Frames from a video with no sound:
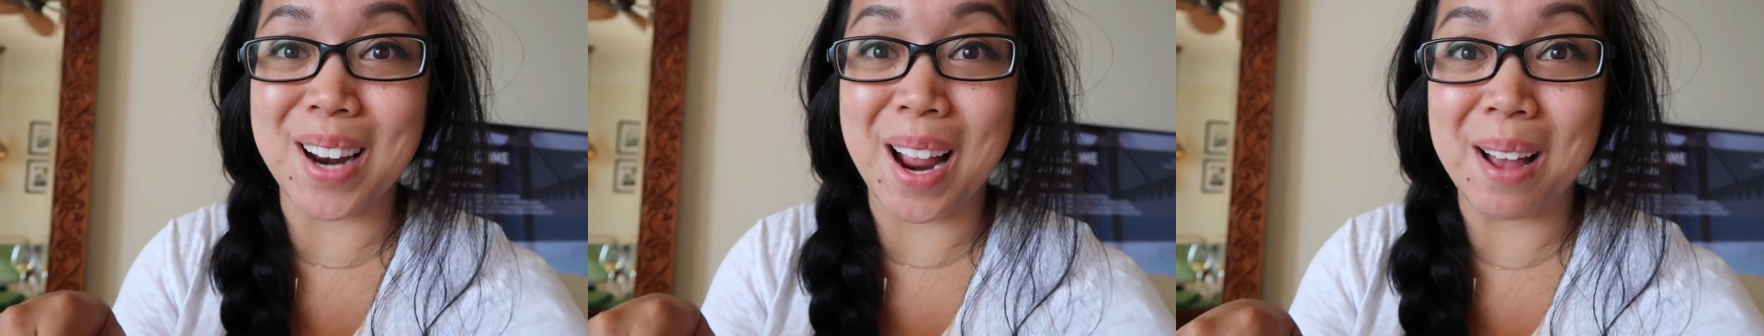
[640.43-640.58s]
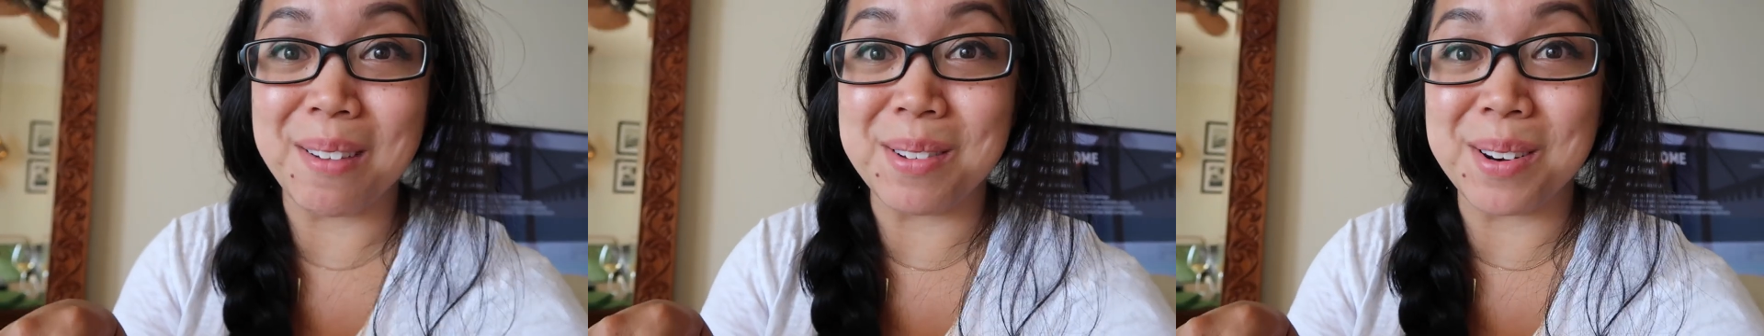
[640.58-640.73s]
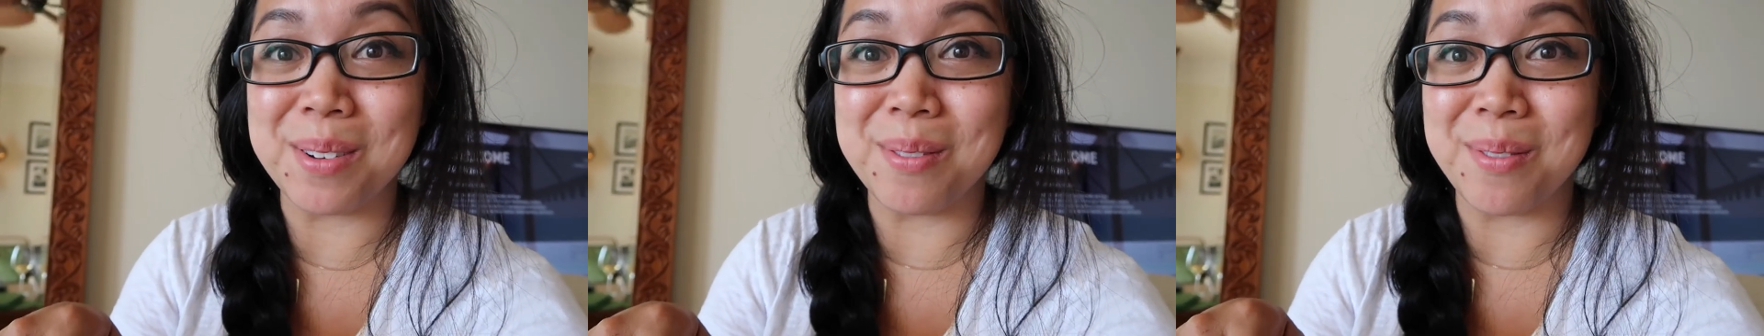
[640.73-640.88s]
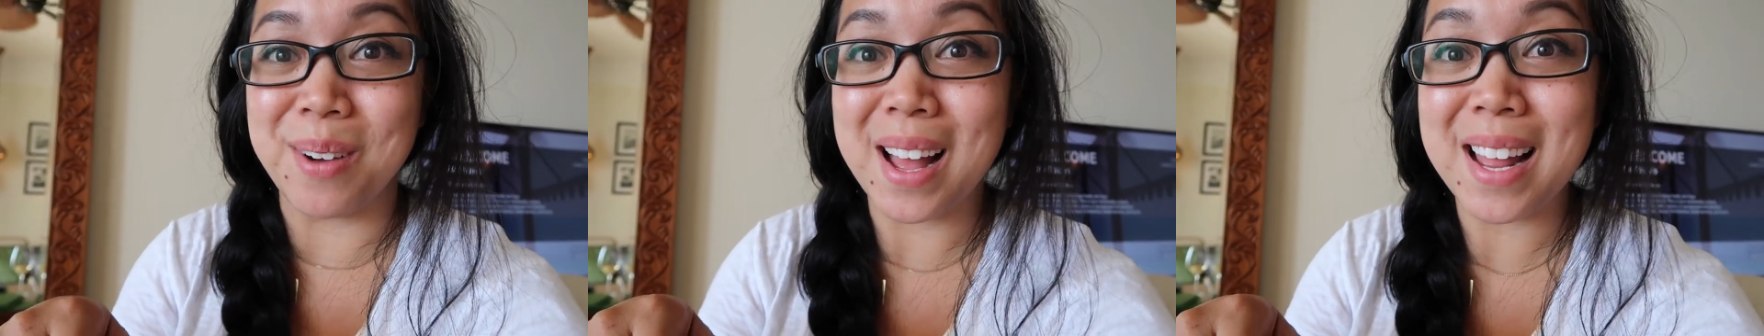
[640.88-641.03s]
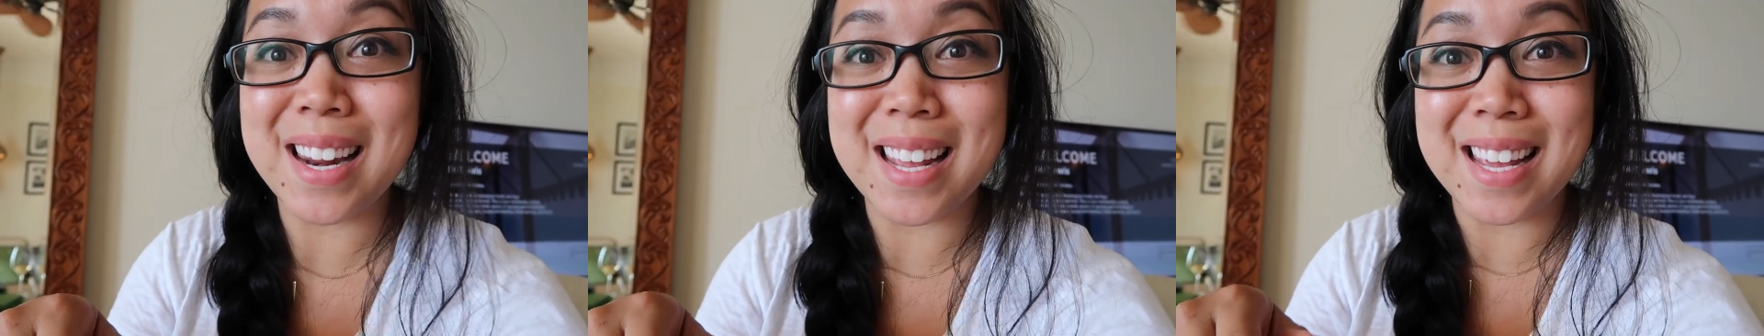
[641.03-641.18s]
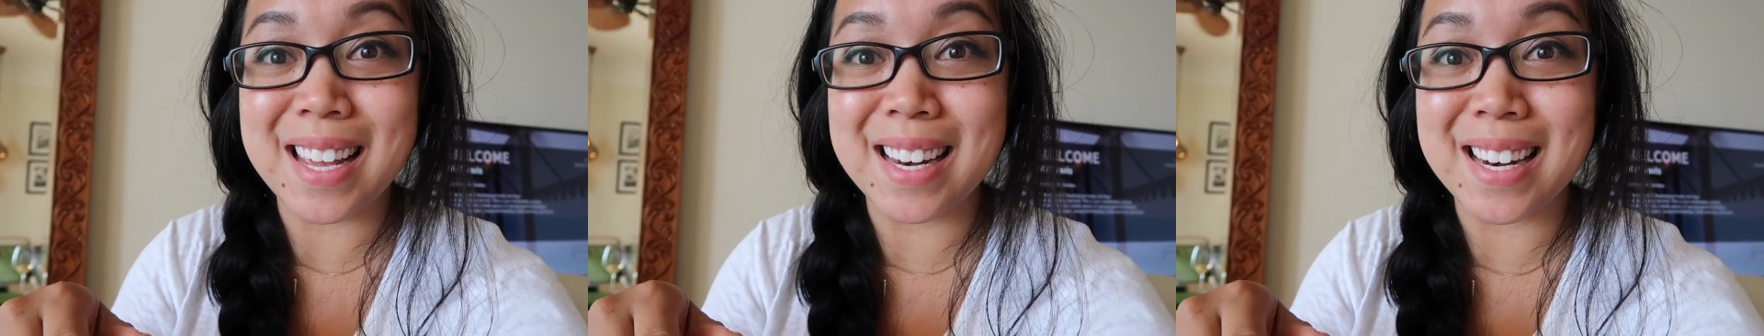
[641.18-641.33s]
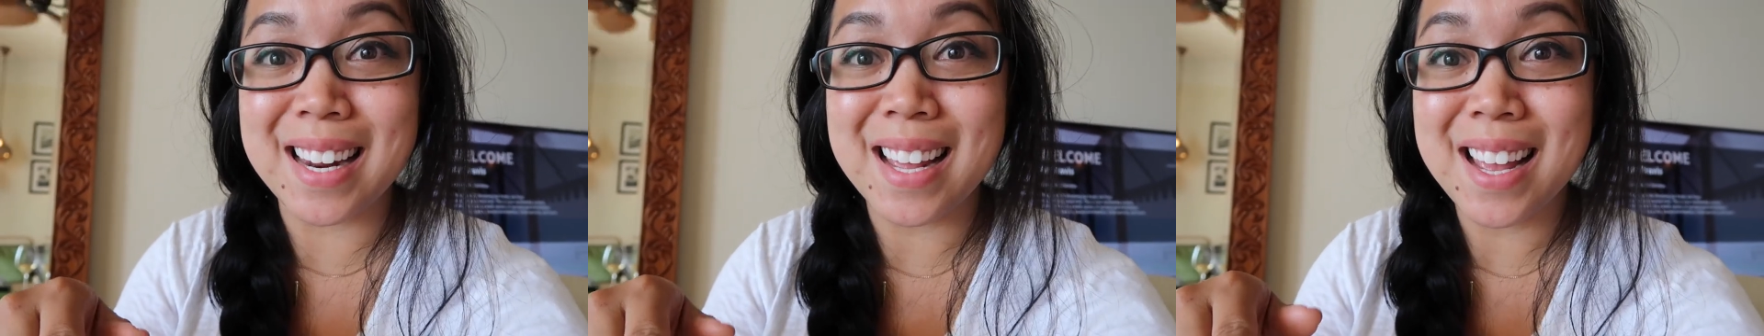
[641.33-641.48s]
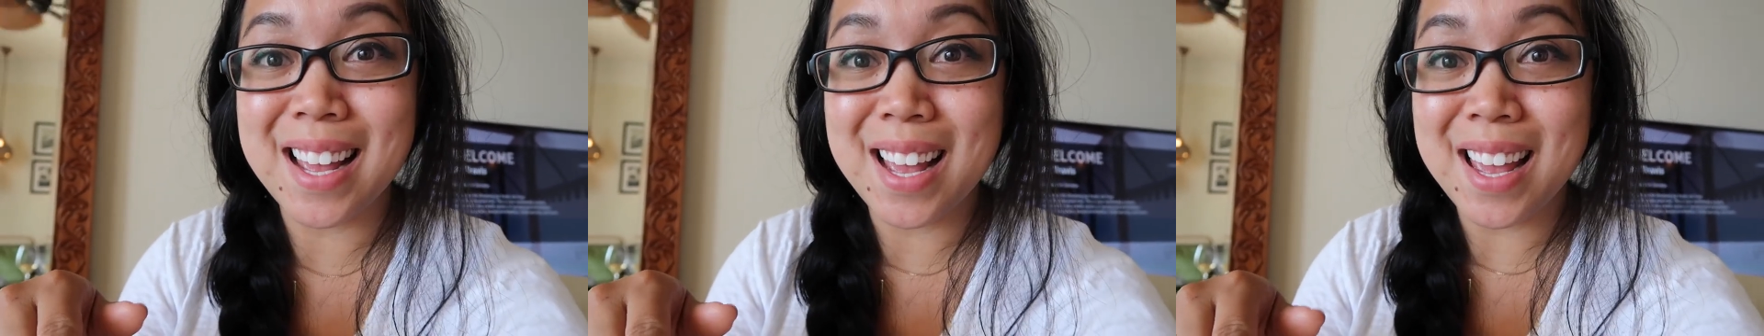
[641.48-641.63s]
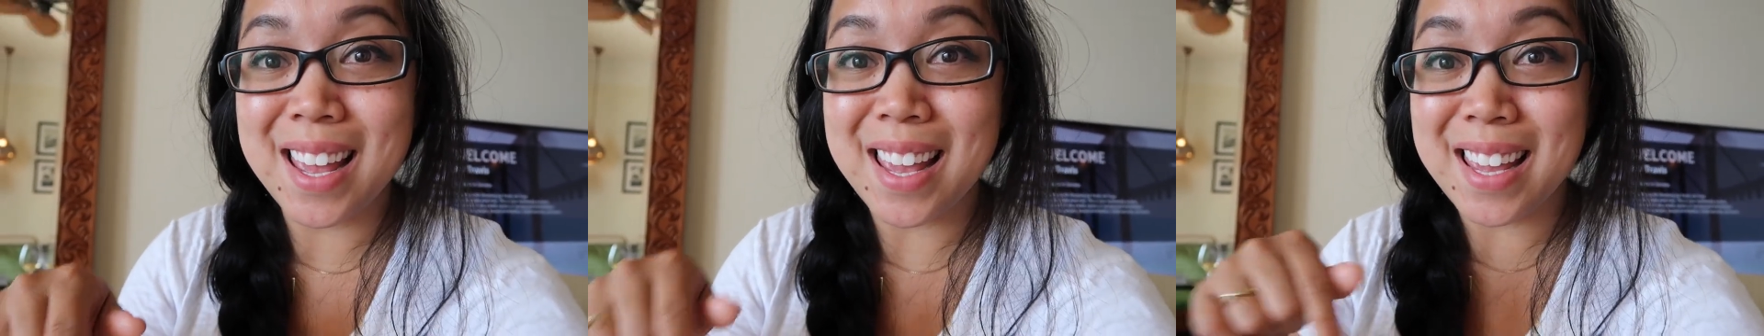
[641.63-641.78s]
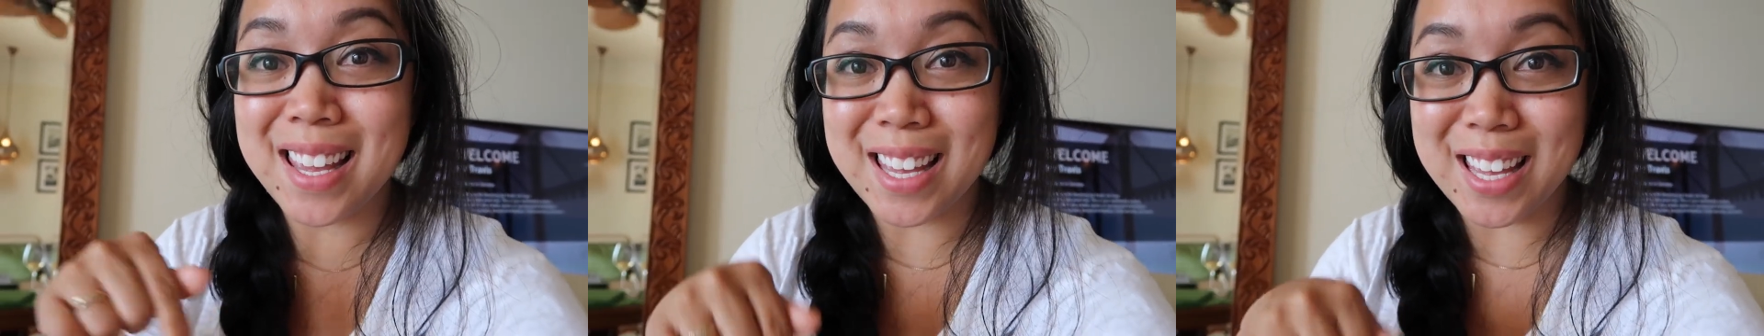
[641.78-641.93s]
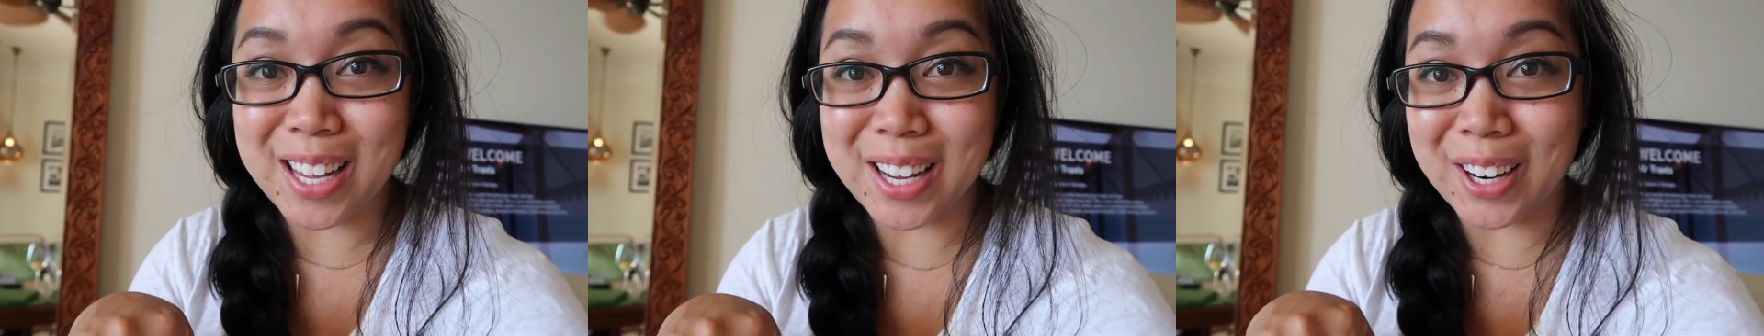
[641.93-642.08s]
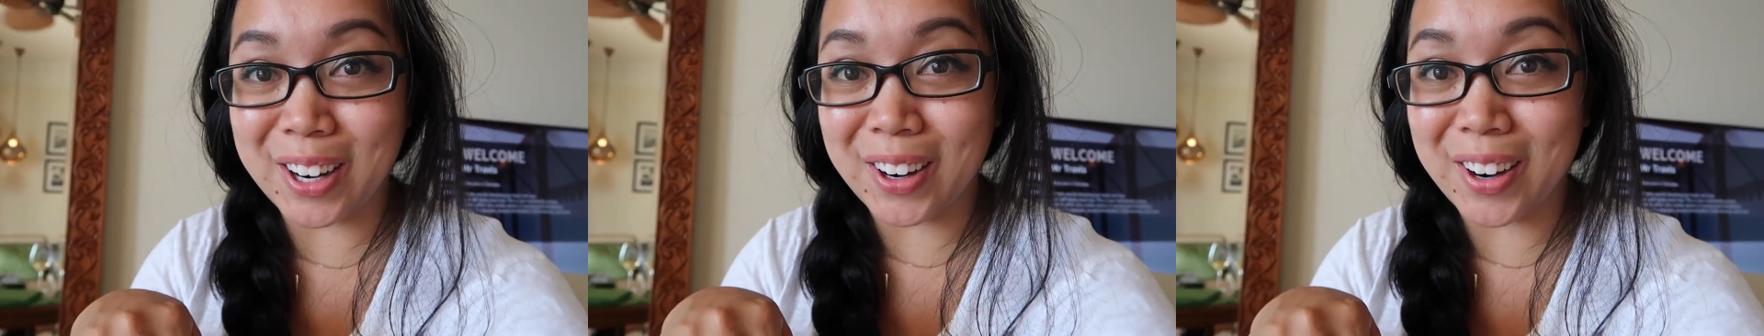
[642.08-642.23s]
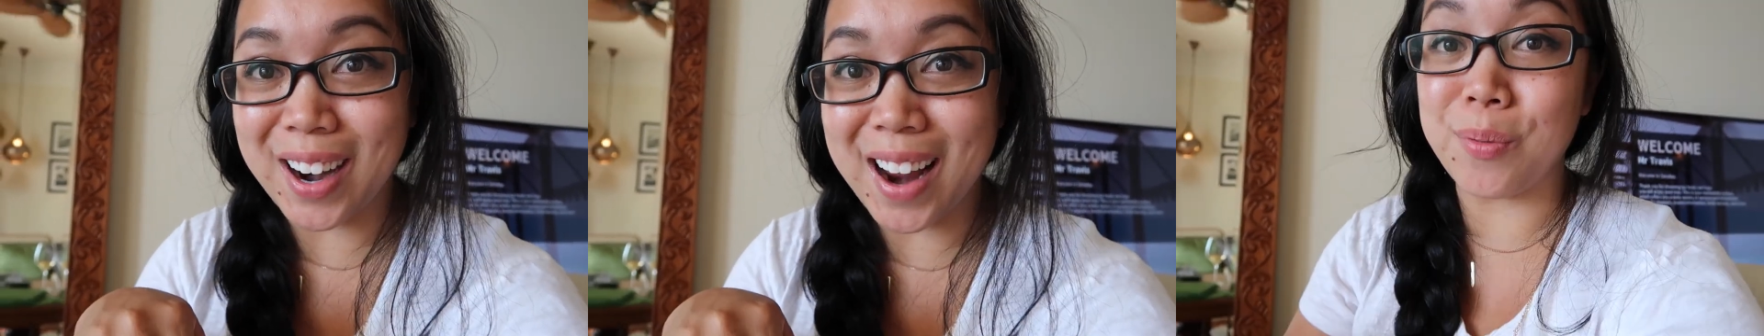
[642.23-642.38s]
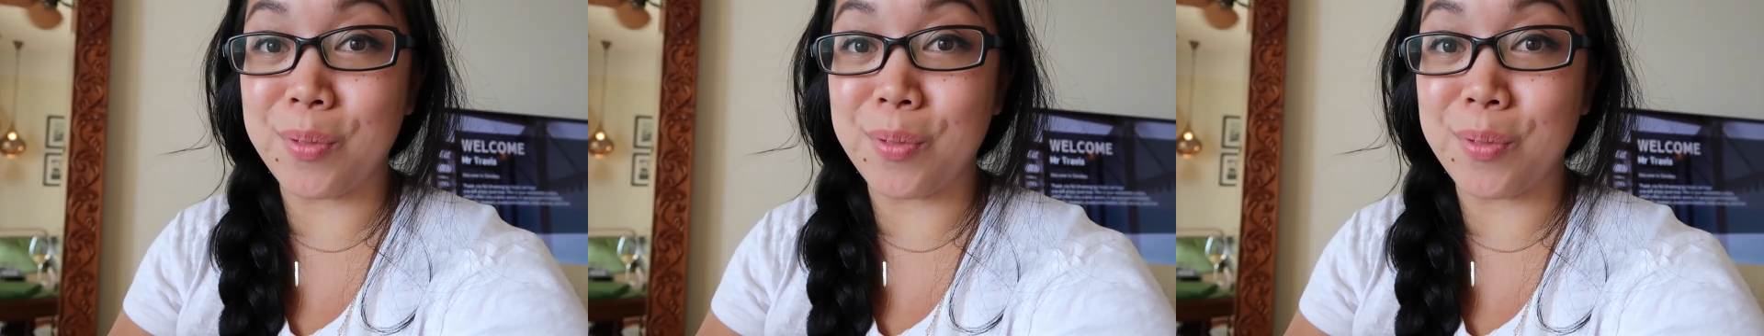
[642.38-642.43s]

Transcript: They're having a wedding here.